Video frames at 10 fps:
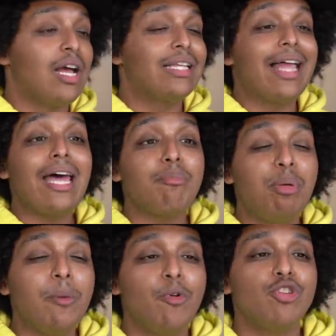A lot of
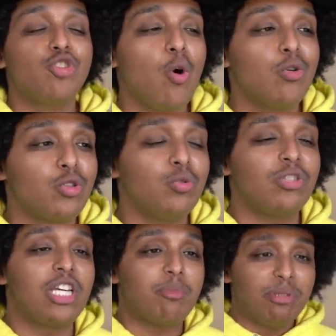people is going through
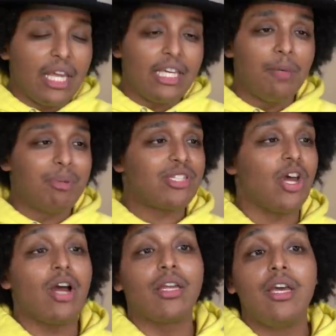things, but they keep it
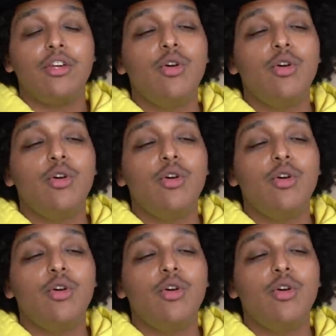tucked.